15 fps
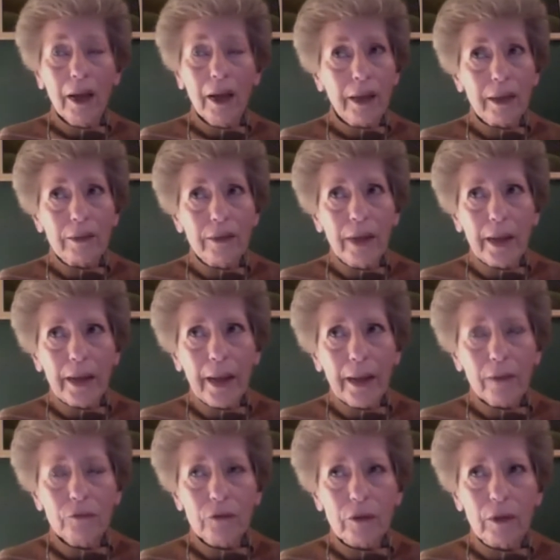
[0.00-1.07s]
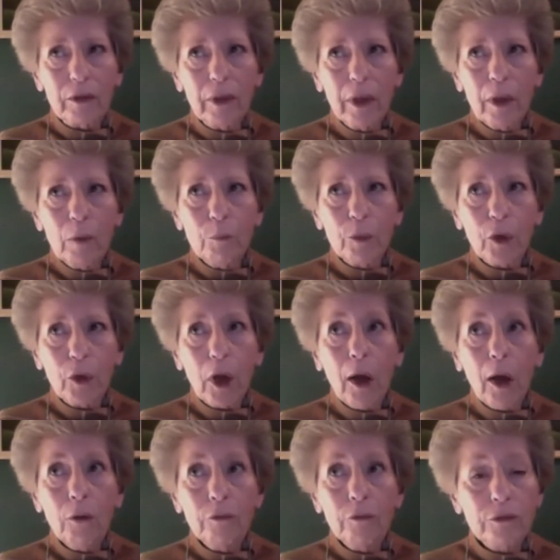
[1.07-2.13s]
in that accident, but
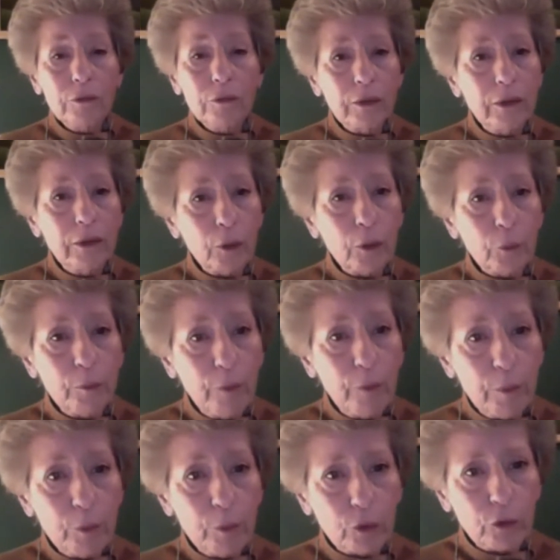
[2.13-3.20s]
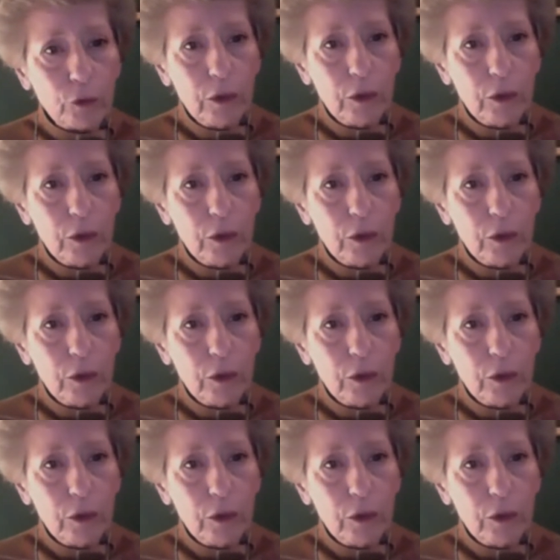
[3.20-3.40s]
all of a sudden I remembered